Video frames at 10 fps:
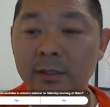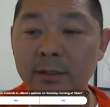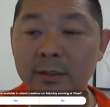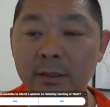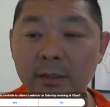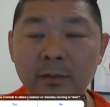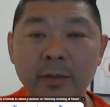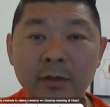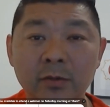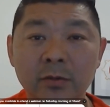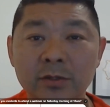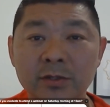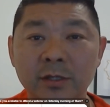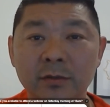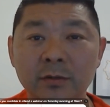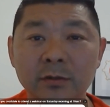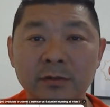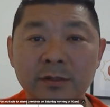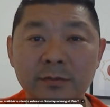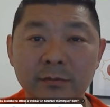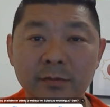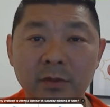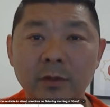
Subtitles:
And in my course, I go